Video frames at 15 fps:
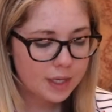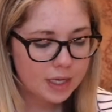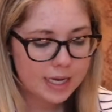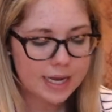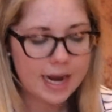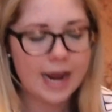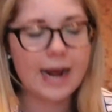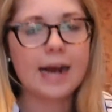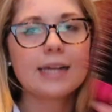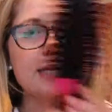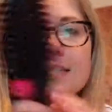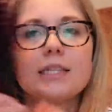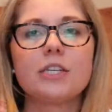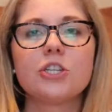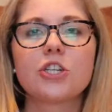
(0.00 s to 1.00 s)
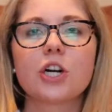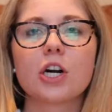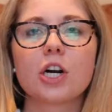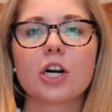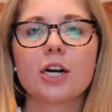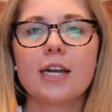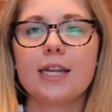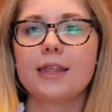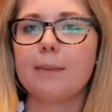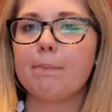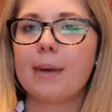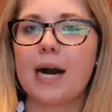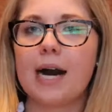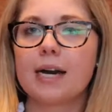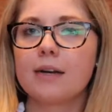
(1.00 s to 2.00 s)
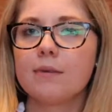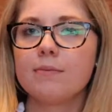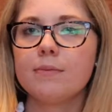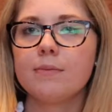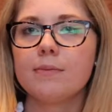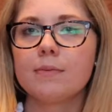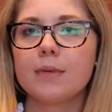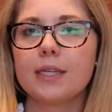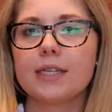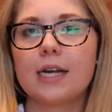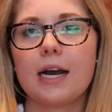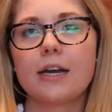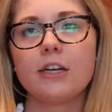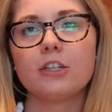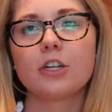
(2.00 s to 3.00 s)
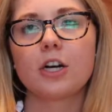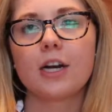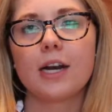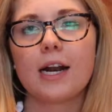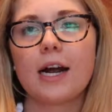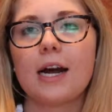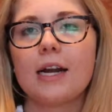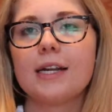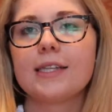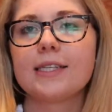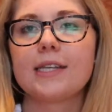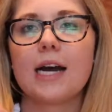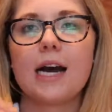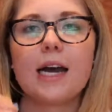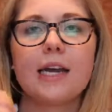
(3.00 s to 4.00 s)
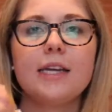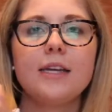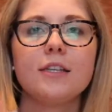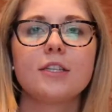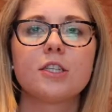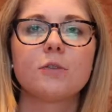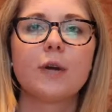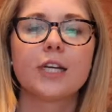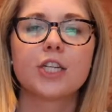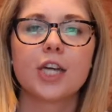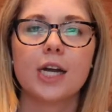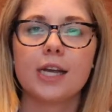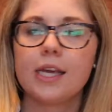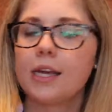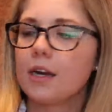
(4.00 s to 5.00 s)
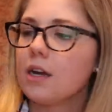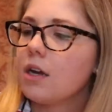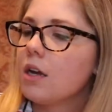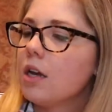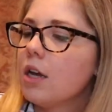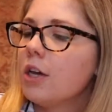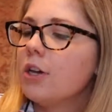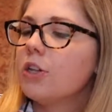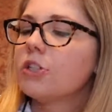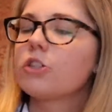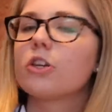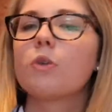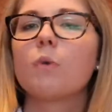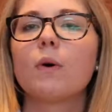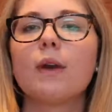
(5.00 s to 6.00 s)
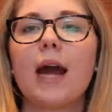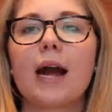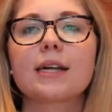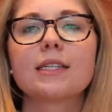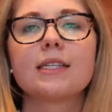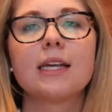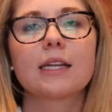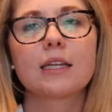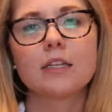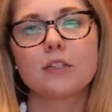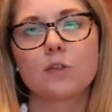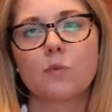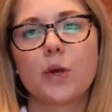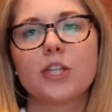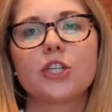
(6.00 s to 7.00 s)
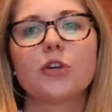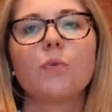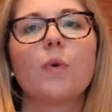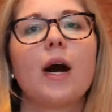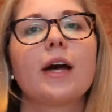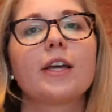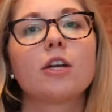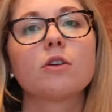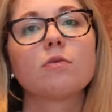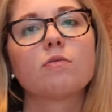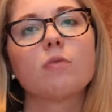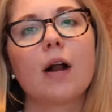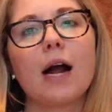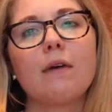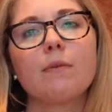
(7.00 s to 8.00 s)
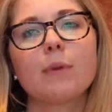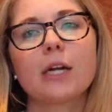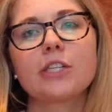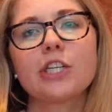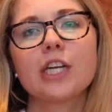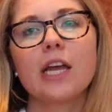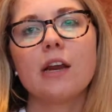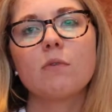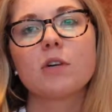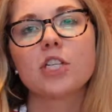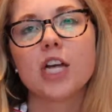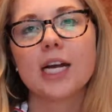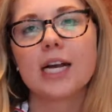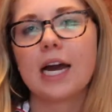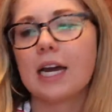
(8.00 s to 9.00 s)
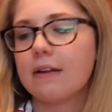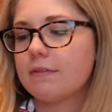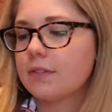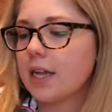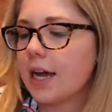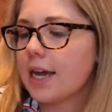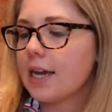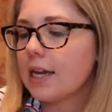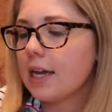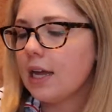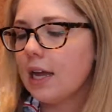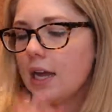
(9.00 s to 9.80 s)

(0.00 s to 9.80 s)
It has the turn at the bottom is how you turn it on. It's not any switch on here, so you won't accidentally switch it while you're round brushing it, which I kind of like